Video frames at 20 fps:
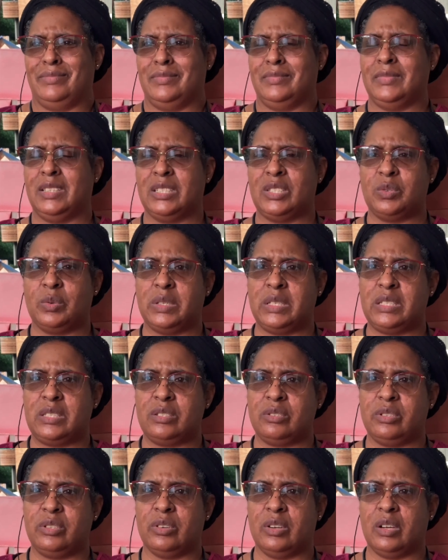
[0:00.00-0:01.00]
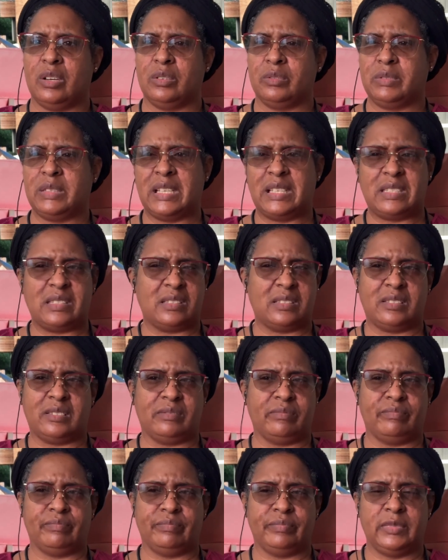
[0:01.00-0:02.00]
a 22-year-old,
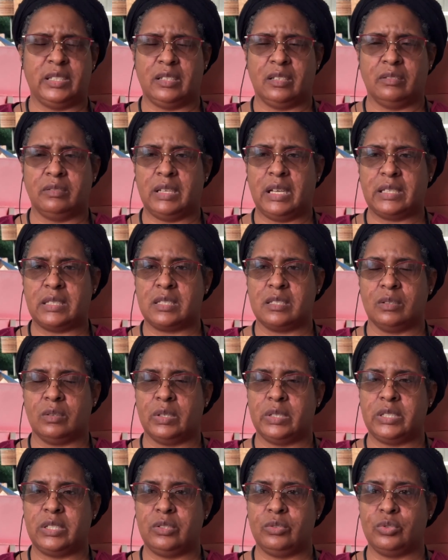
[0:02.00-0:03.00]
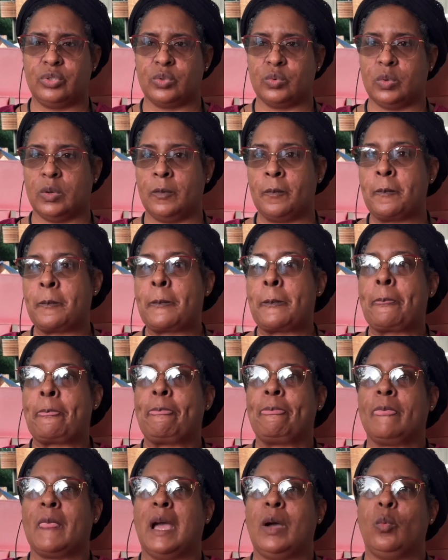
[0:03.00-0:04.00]
that's, not so unusual.
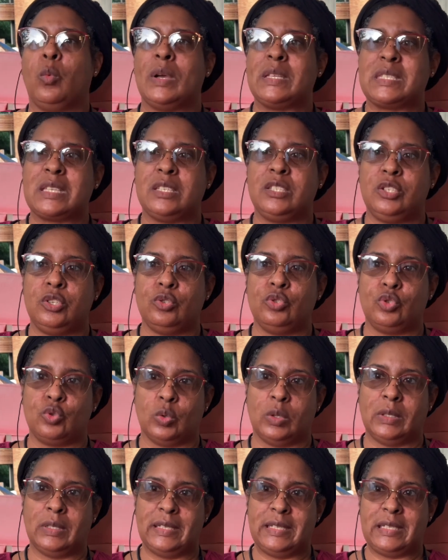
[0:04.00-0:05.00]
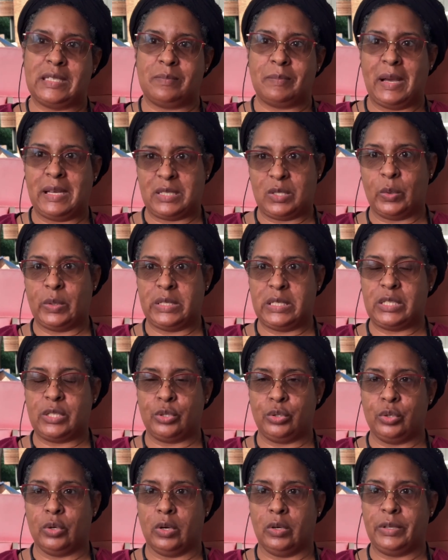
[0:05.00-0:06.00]
What's unusual is my
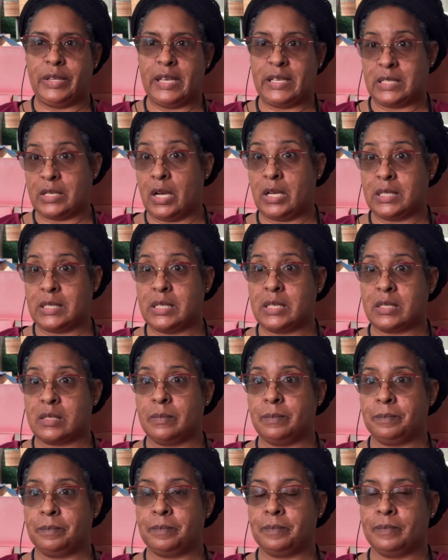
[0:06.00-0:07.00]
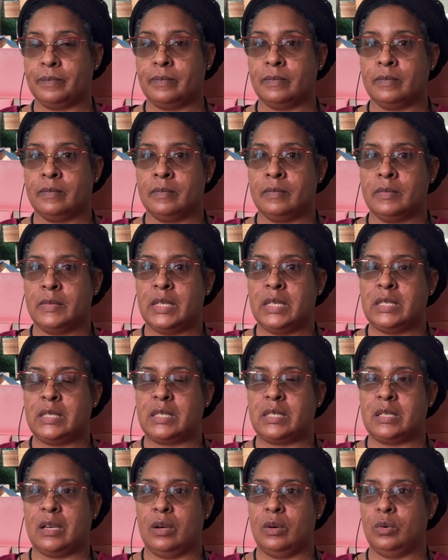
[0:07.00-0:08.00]
22-year-old has autism.
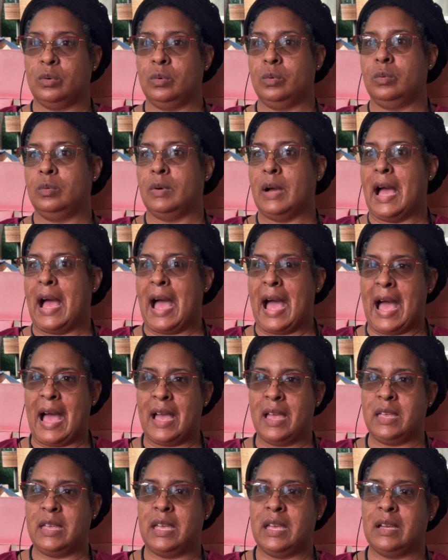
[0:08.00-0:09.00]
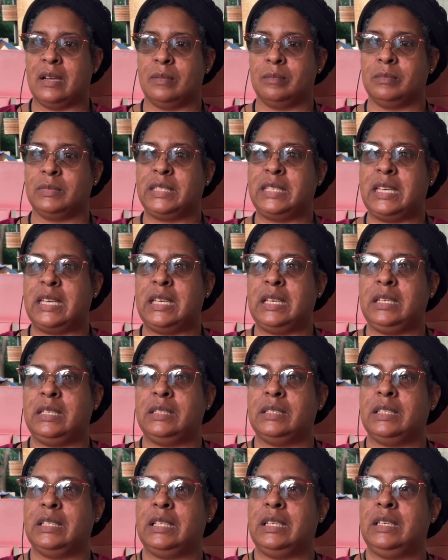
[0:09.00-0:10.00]
So I am
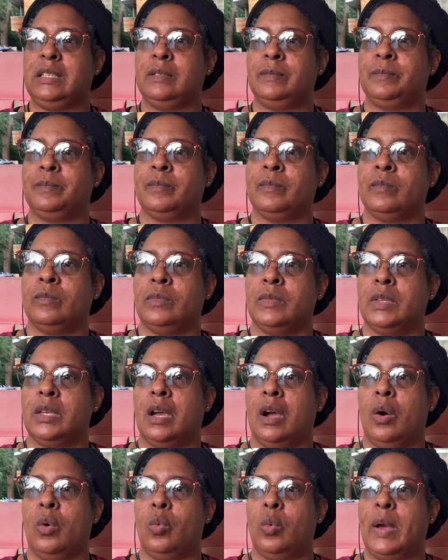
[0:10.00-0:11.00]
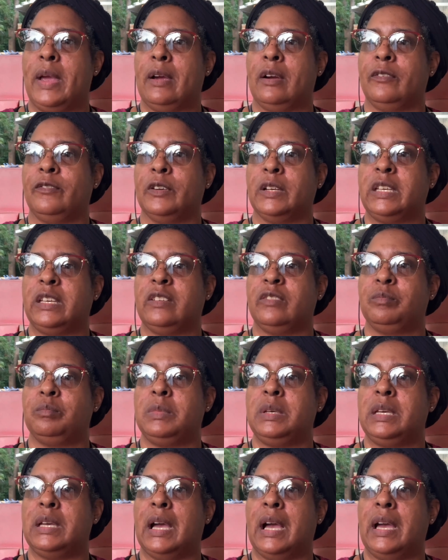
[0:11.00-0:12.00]
keenly aware, forgive
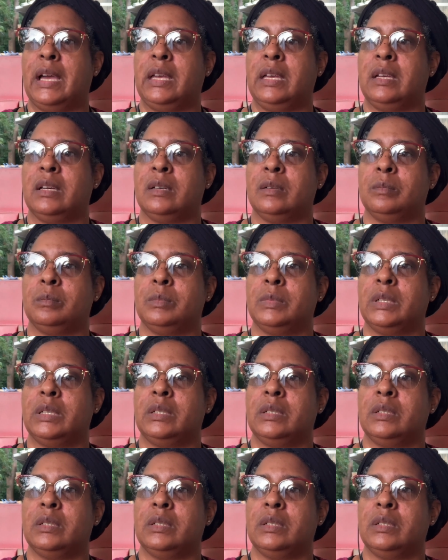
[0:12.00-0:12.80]
me, I am